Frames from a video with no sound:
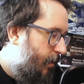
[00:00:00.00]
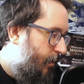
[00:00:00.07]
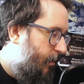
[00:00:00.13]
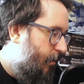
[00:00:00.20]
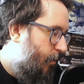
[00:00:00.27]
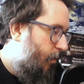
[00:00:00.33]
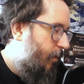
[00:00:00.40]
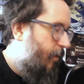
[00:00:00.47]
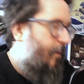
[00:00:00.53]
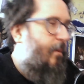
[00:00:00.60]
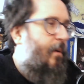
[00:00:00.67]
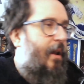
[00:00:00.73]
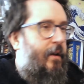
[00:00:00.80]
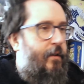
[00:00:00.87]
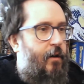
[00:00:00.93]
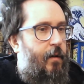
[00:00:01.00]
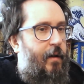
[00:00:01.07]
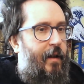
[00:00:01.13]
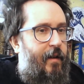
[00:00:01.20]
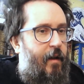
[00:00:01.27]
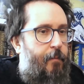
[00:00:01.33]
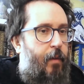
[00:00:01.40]
or I want
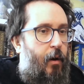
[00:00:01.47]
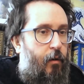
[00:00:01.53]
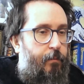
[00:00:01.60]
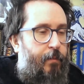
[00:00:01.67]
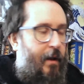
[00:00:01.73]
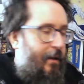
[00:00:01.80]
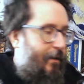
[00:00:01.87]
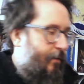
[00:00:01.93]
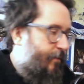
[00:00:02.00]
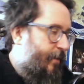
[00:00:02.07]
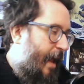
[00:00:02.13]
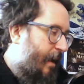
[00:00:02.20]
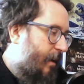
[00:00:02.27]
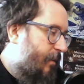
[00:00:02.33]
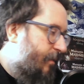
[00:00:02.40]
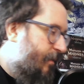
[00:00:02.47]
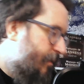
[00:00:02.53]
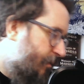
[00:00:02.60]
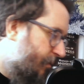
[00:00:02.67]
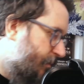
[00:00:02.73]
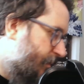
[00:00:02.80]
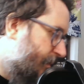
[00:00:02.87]
like a belt of daggers,
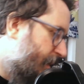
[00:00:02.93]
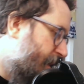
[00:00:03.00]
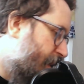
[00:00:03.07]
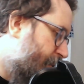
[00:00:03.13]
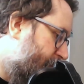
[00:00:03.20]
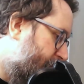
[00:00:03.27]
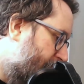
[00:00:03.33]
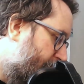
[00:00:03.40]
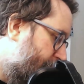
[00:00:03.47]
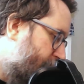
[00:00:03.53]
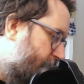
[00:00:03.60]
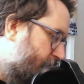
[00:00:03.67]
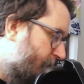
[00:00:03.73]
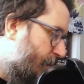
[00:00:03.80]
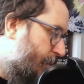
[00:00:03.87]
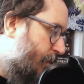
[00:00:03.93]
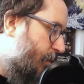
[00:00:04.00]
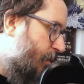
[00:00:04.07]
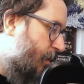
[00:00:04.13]
say for example,